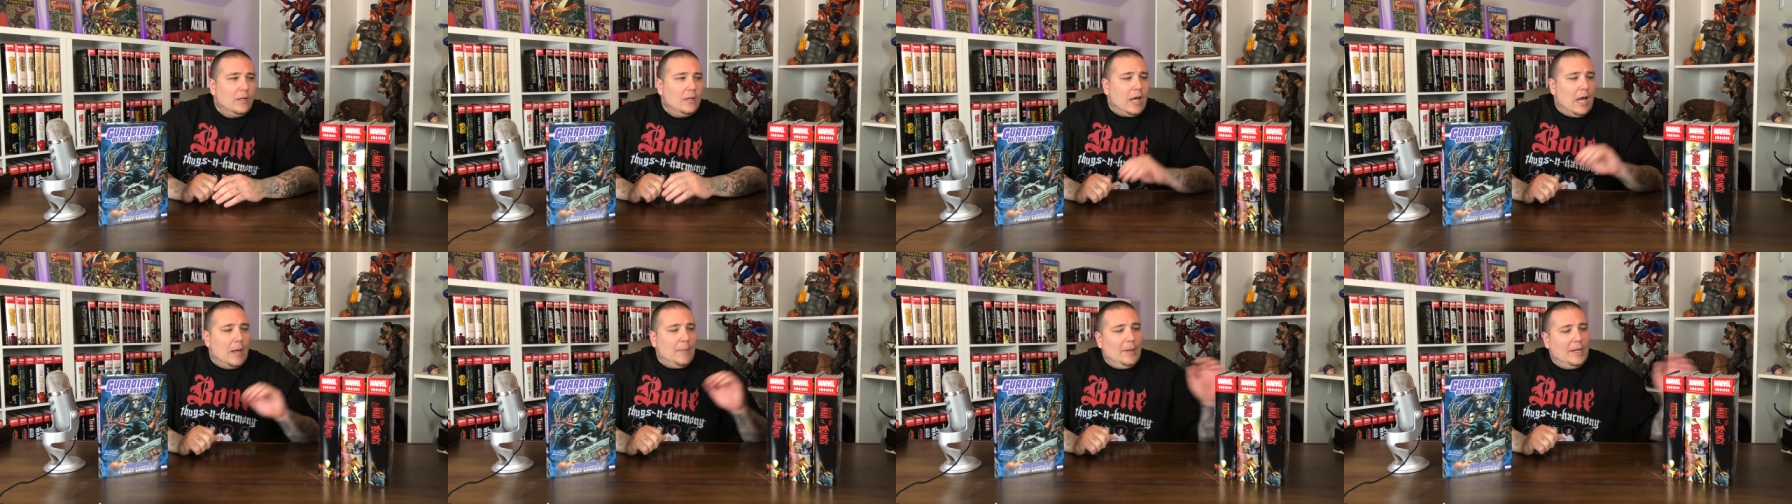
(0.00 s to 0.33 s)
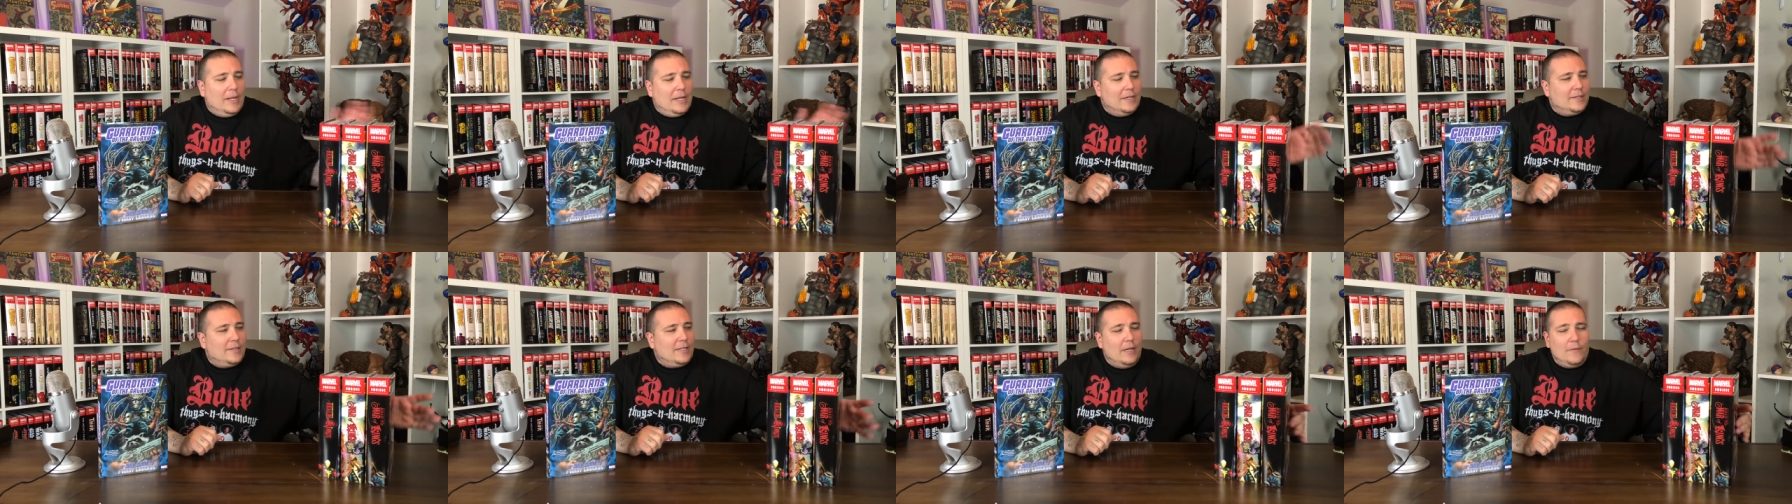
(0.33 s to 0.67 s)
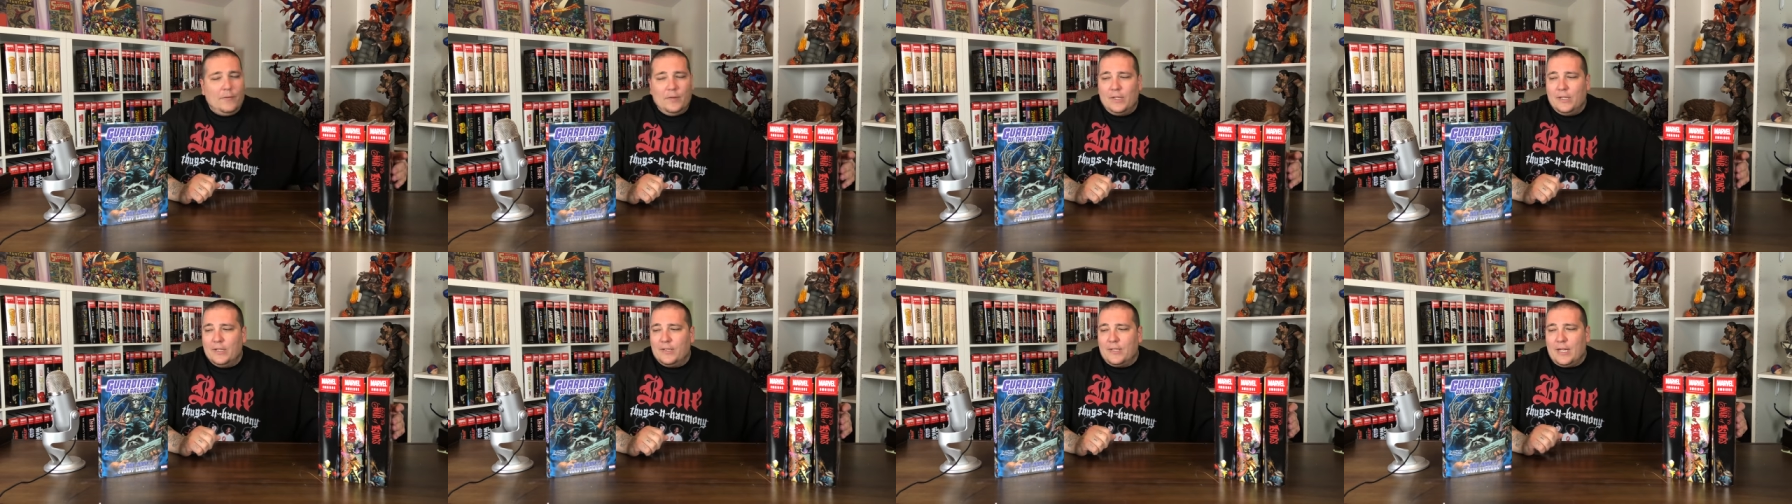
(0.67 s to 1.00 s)
I mean, it's
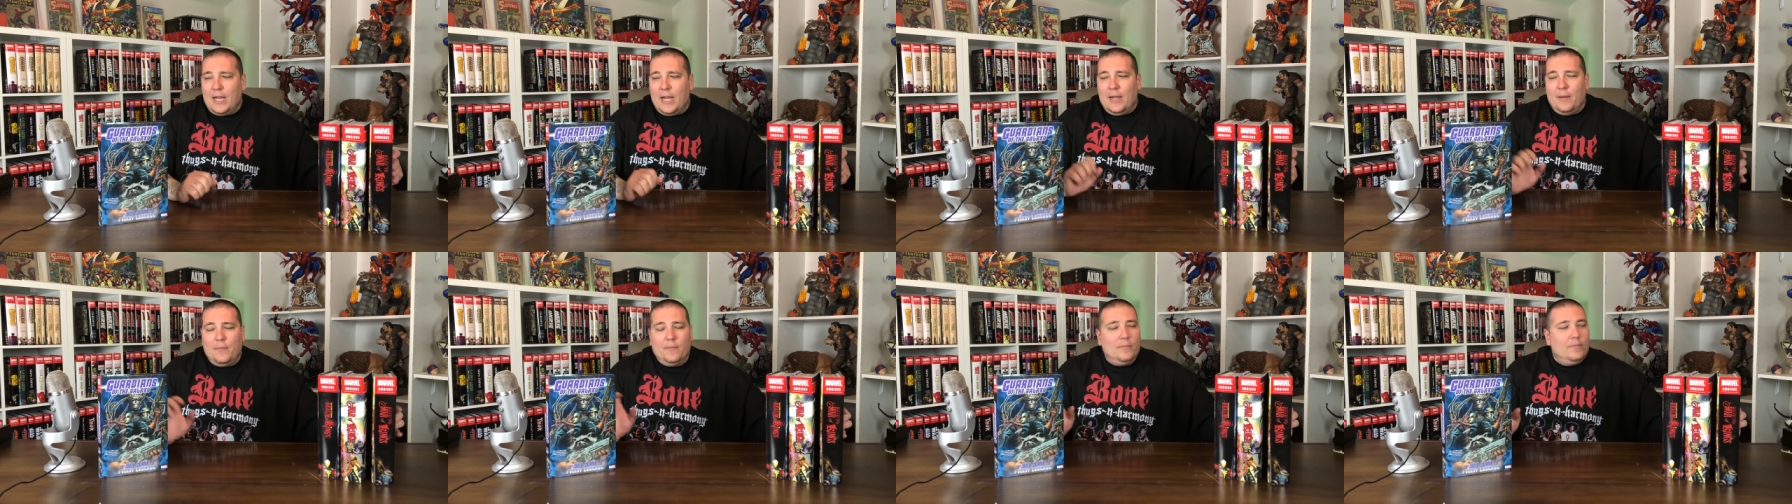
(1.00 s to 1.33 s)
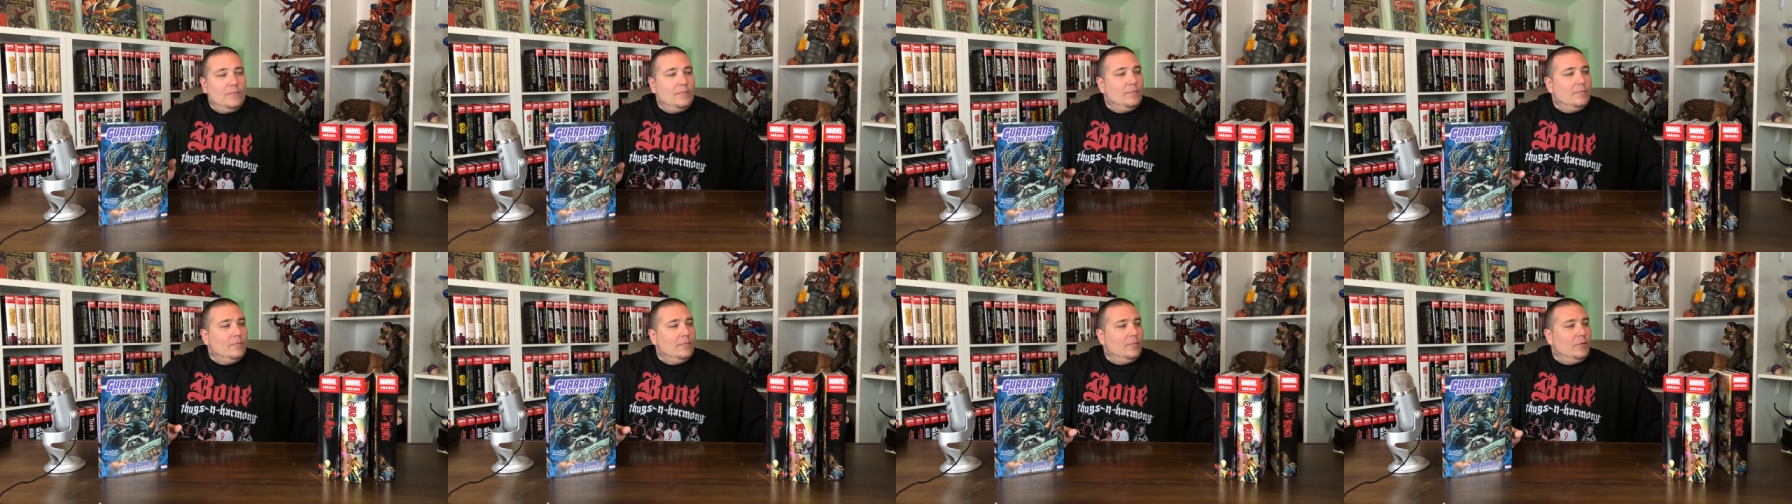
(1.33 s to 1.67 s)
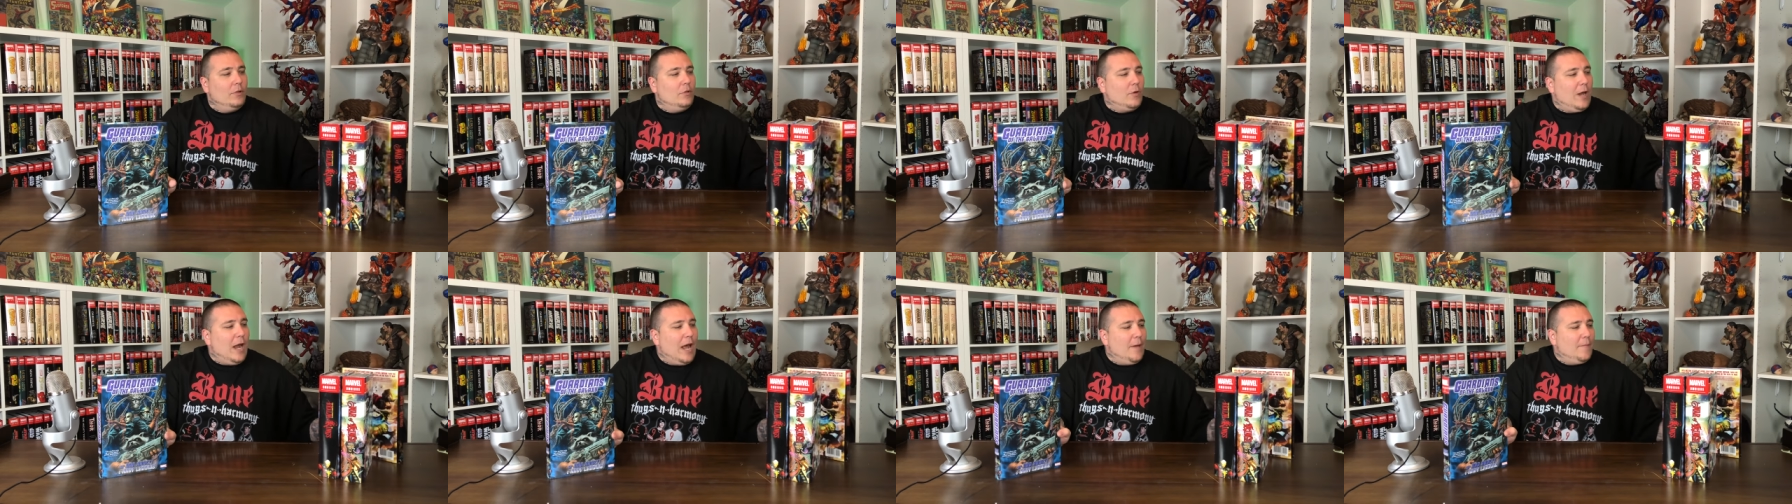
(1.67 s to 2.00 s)
even the same
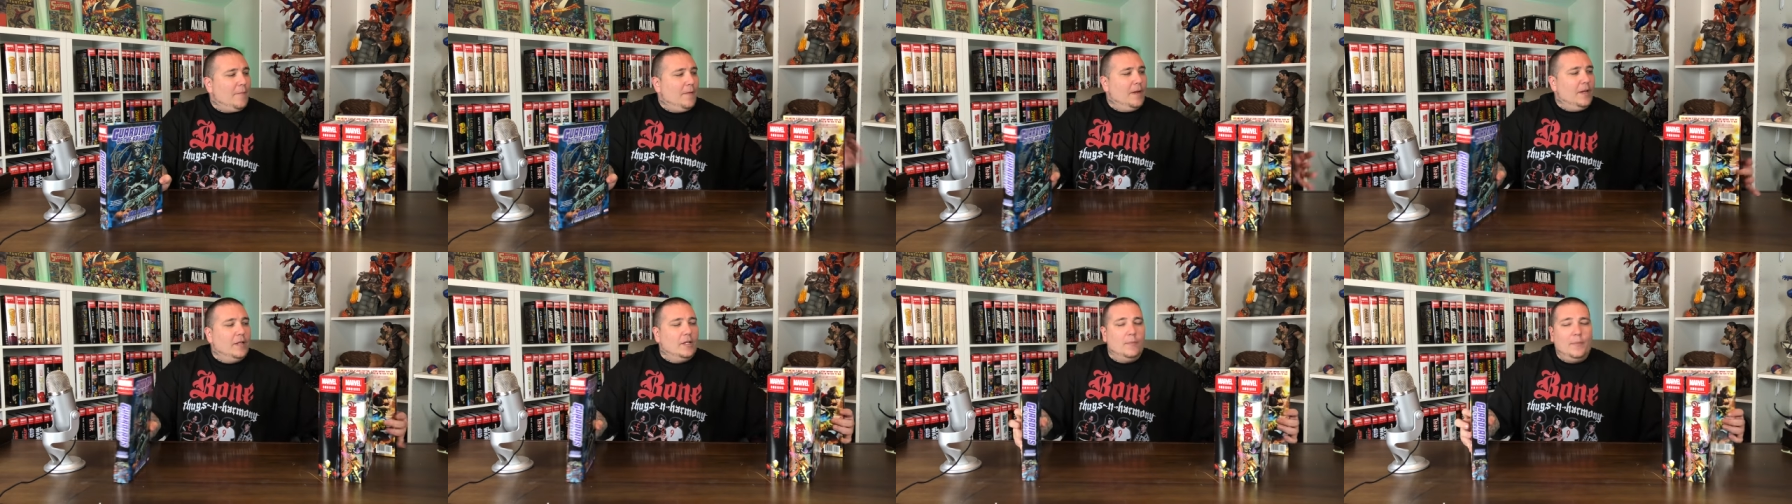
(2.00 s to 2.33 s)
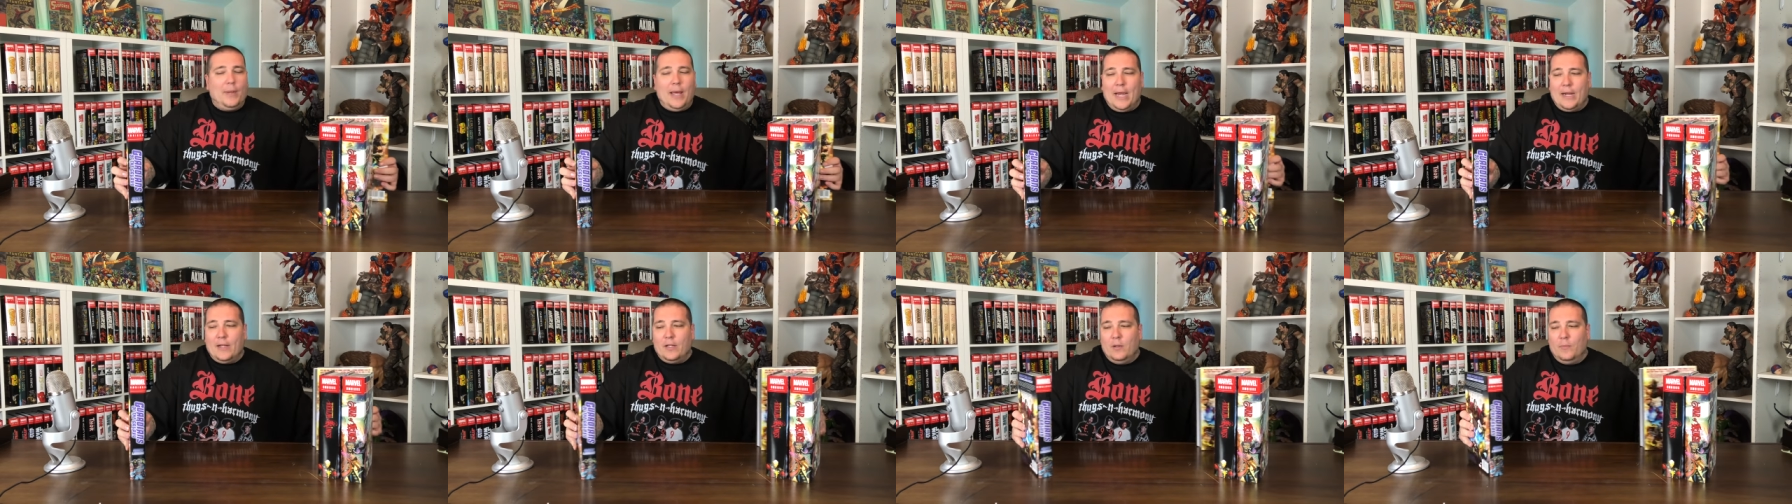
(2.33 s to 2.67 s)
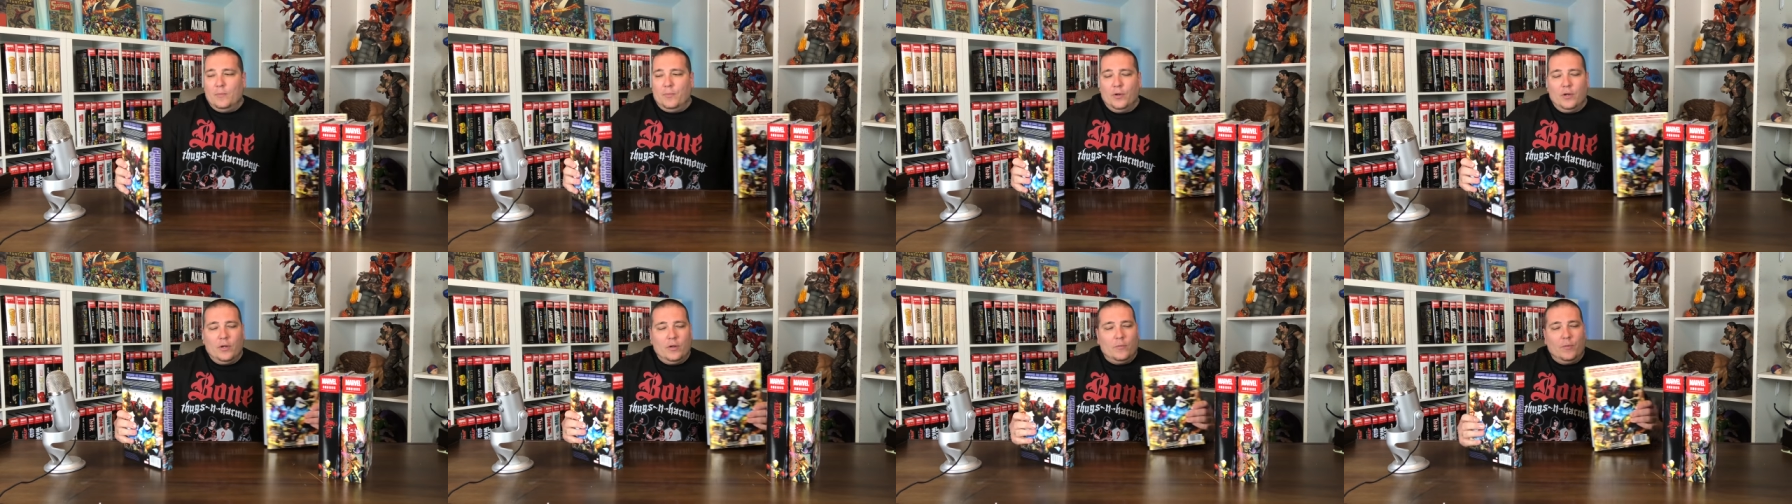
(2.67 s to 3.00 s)
graphic on the back of the
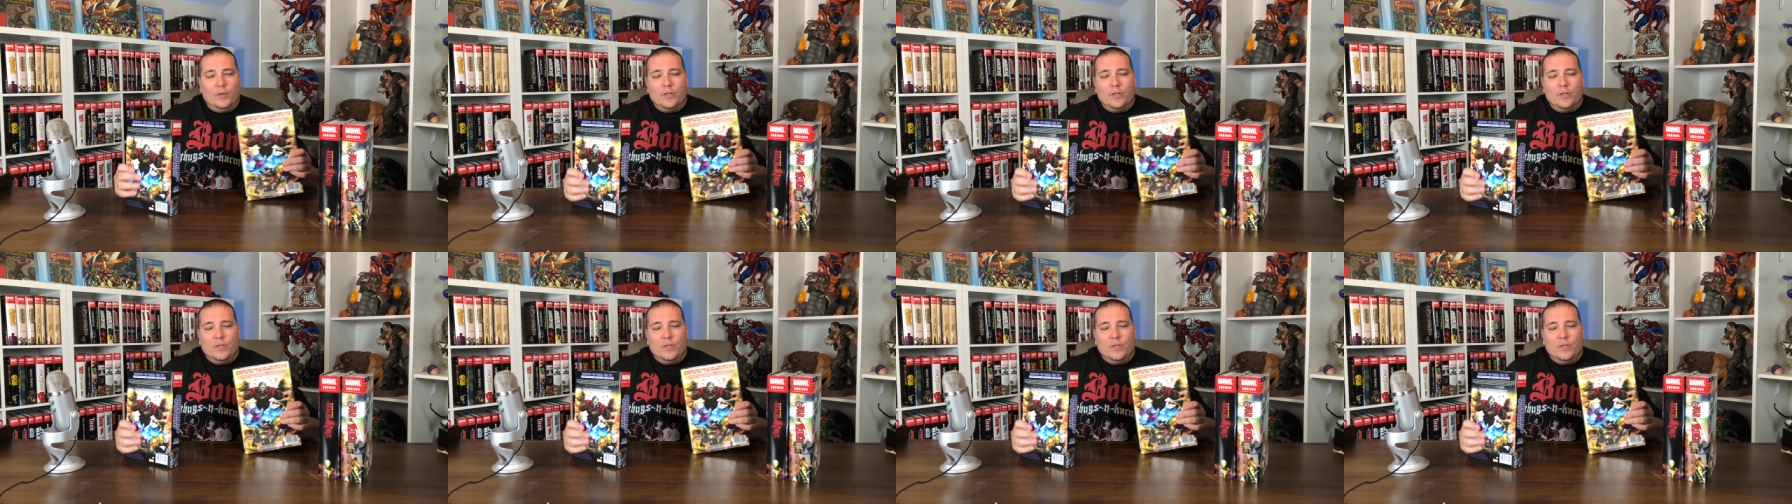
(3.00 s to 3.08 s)
book,